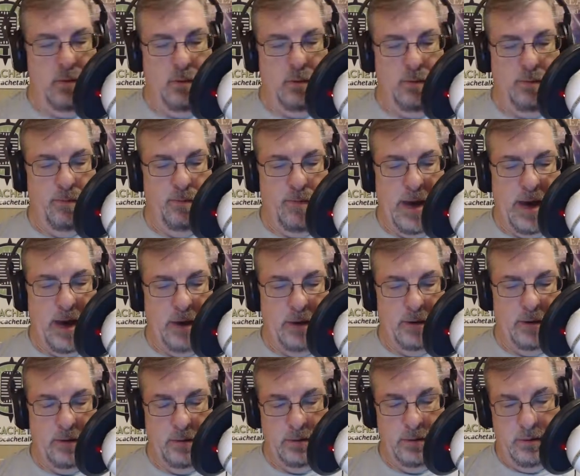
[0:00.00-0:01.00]

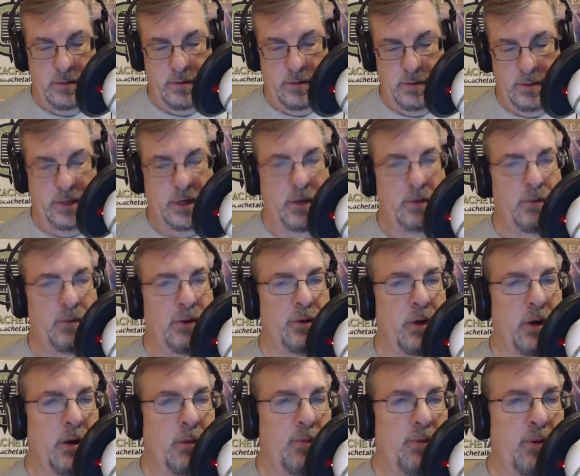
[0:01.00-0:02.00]
about done with
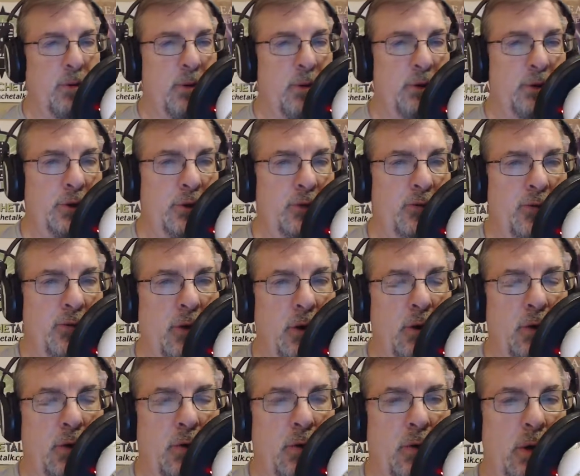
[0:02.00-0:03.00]
our promotion for
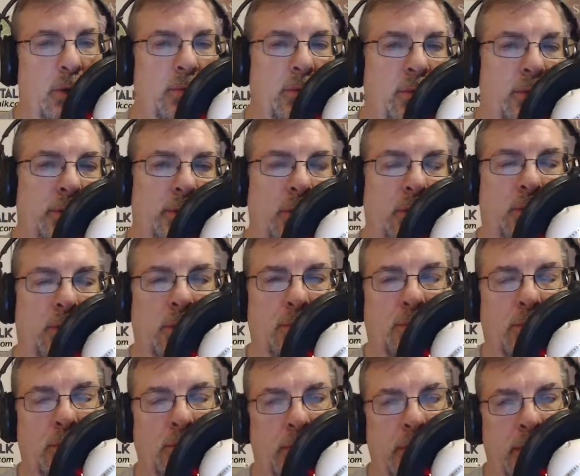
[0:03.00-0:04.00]
our coin. We'll do it one
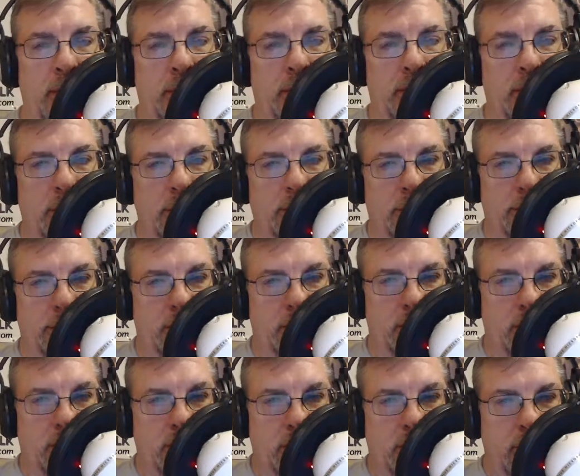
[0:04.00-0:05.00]
more week. There's the
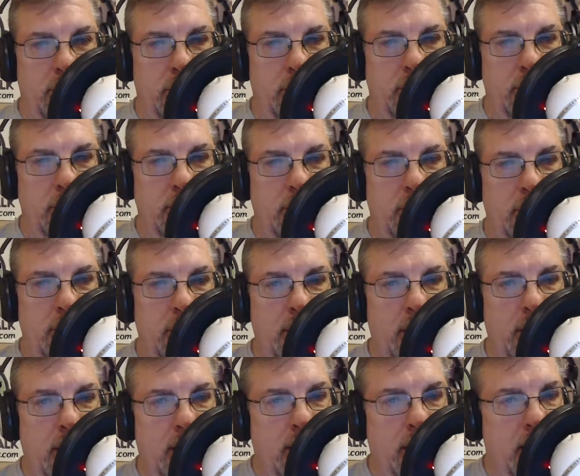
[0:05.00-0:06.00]
coin,
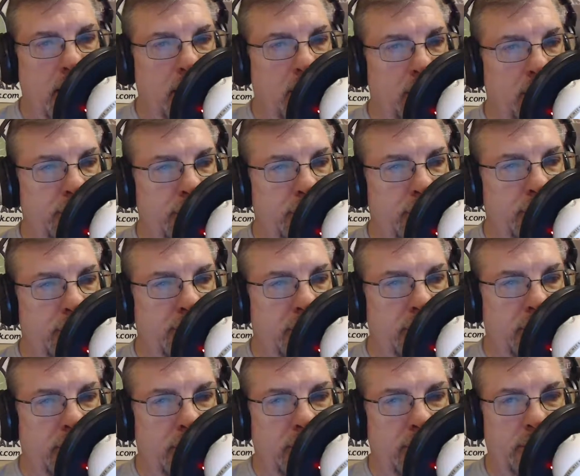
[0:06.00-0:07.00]
and we're still
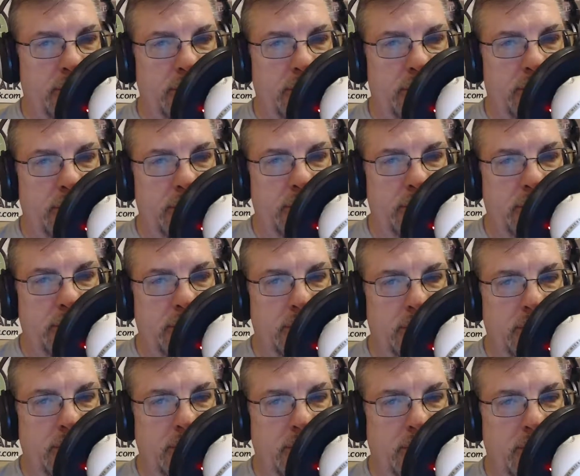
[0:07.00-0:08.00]
selling those.
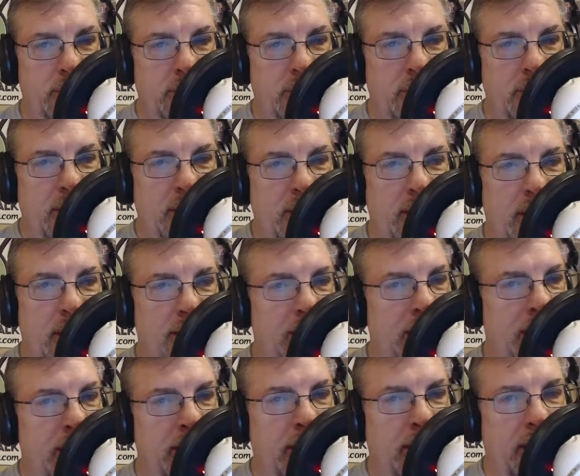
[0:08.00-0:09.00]
Not
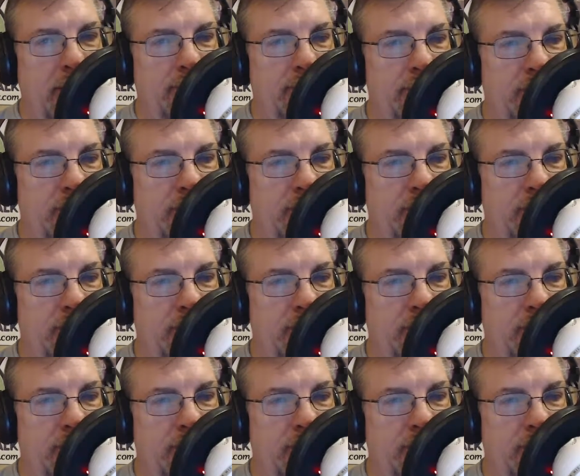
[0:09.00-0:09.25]
many left,